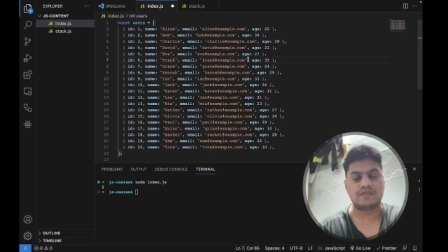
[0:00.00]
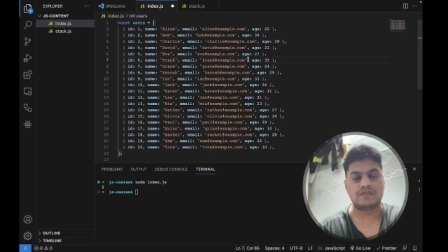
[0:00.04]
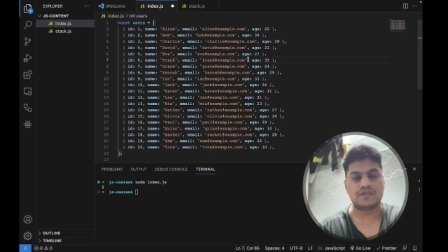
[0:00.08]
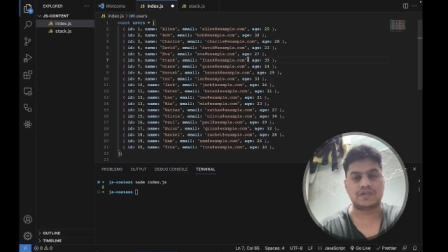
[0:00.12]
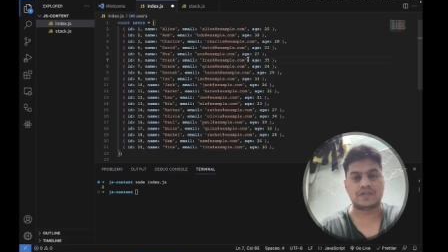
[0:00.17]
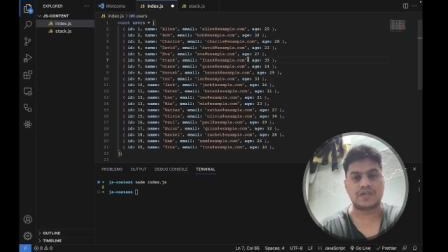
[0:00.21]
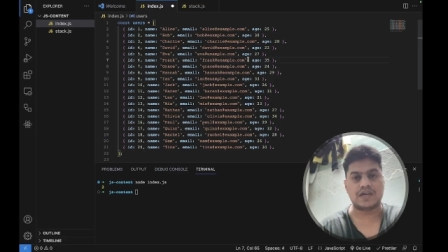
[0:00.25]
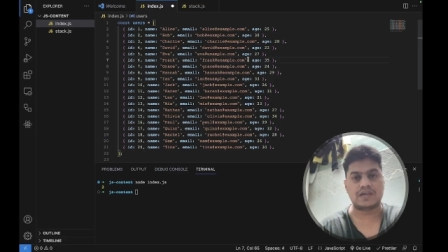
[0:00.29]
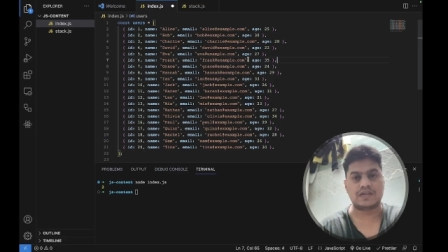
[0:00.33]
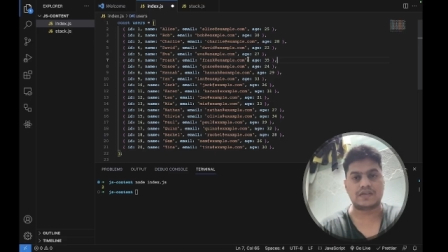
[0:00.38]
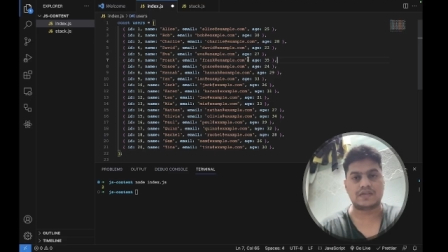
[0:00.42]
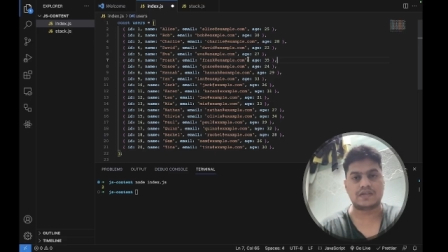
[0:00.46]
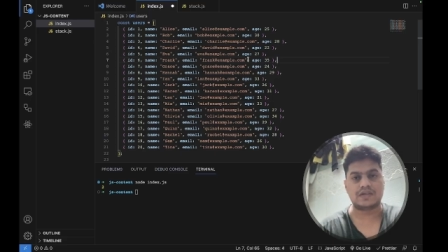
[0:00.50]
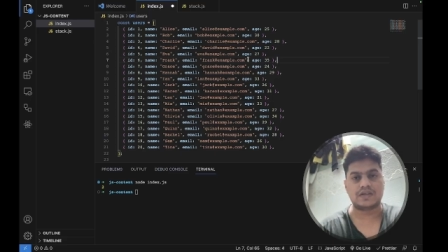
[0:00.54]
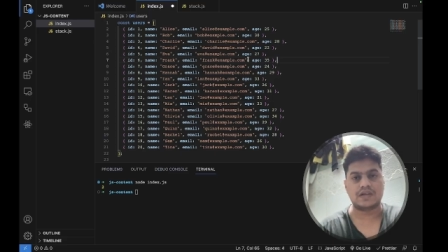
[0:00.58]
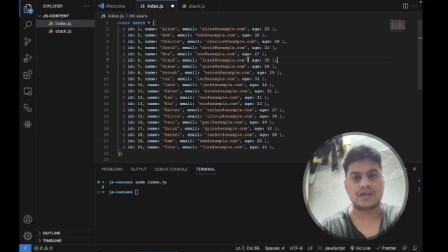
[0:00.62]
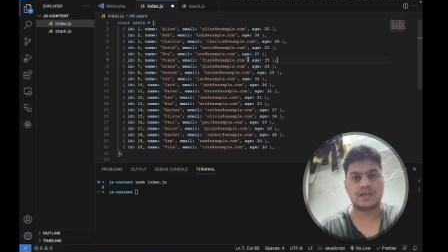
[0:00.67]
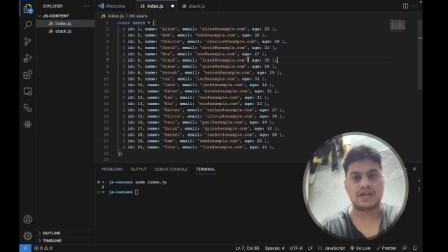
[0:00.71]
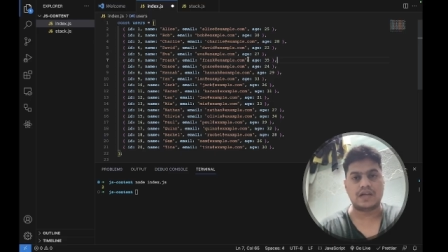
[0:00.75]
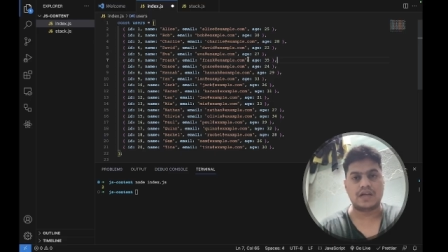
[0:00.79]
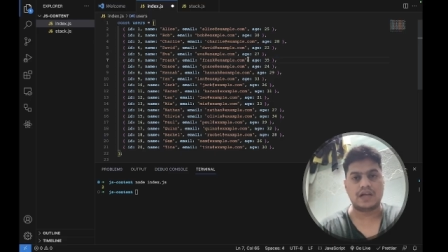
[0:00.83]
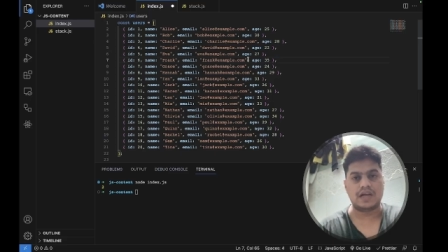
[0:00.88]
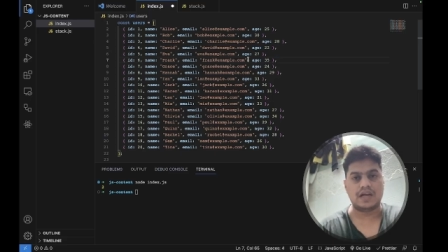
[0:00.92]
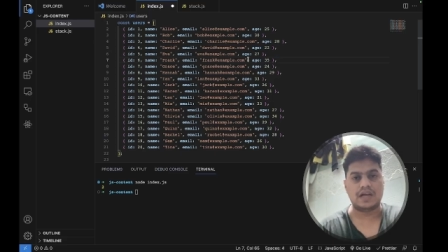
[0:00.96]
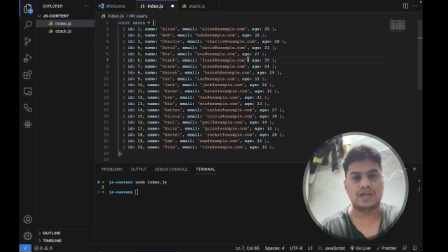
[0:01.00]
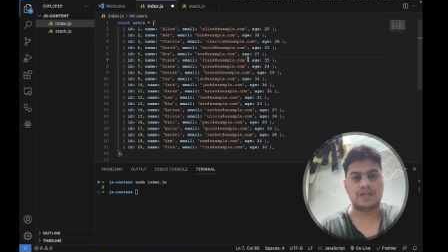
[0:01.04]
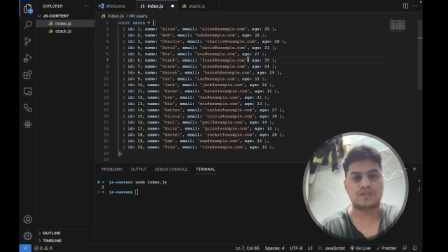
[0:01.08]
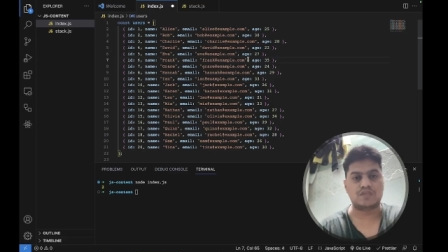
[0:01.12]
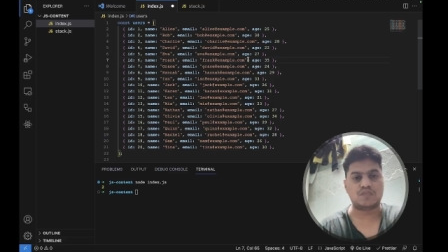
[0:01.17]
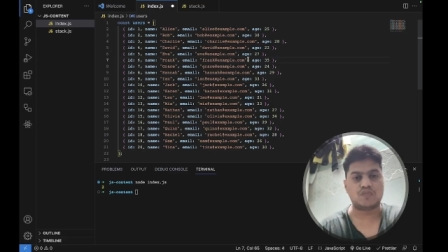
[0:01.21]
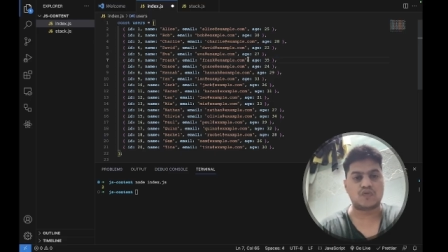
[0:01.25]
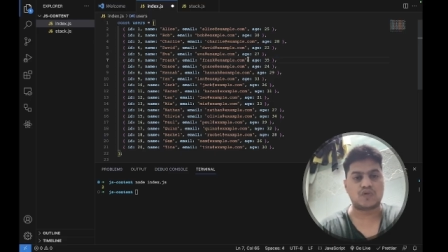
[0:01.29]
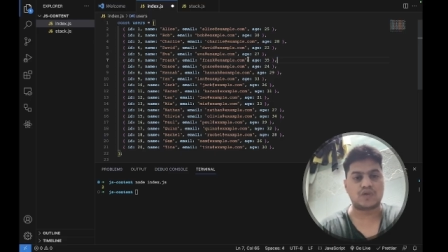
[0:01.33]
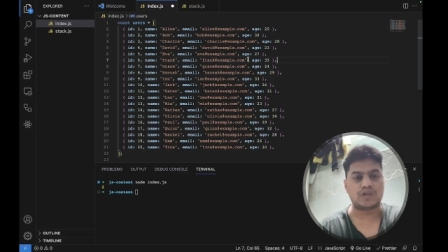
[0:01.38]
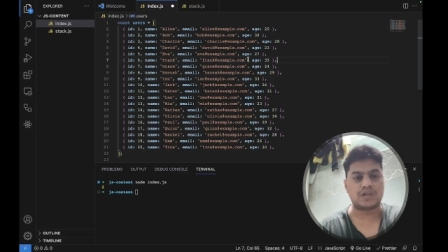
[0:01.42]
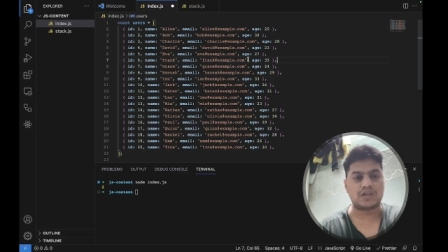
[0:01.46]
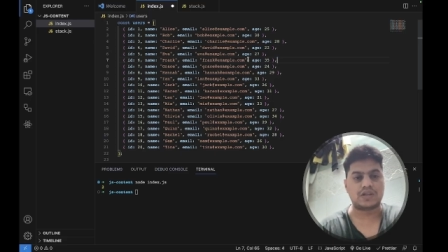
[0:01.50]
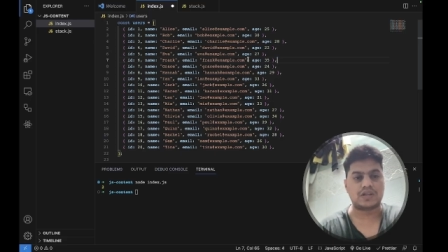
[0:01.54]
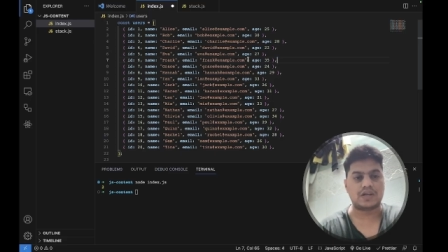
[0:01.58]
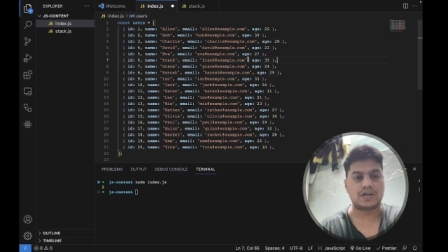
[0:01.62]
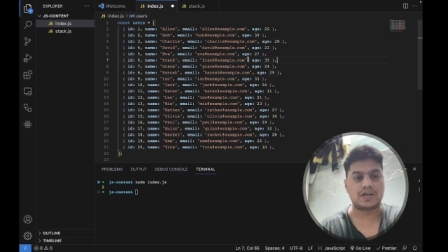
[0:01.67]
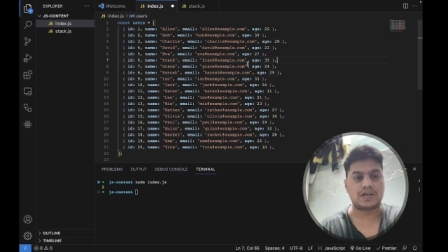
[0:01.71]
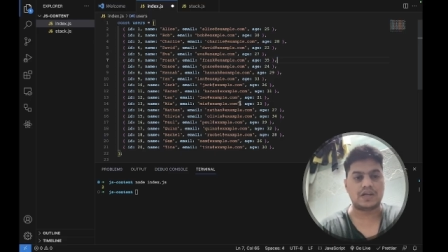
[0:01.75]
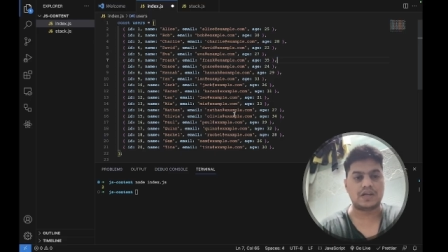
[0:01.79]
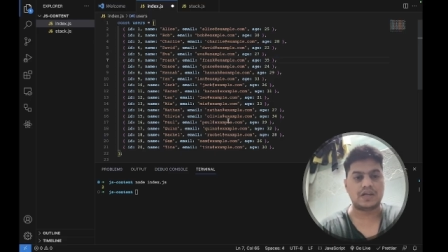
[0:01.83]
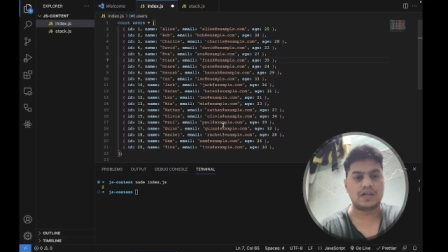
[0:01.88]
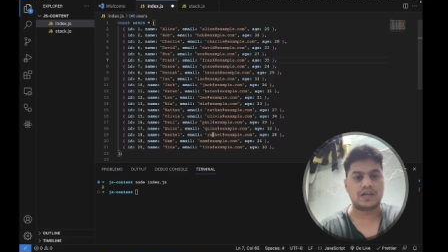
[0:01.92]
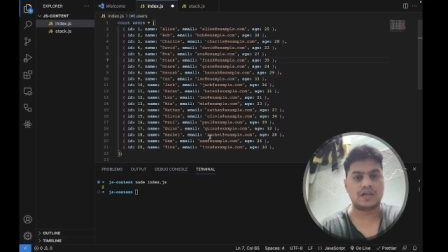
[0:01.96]
which has age more than
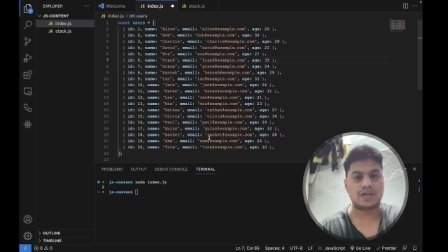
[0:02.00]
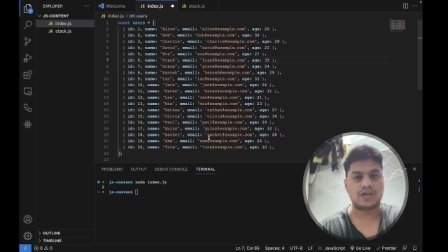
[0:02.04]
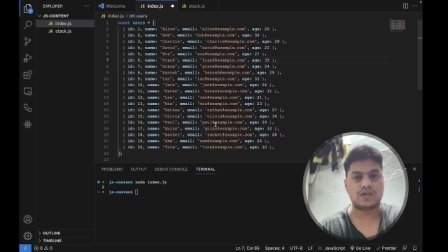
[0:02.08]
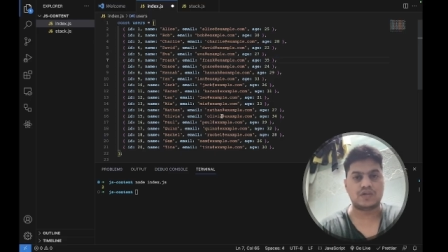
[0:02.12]
30.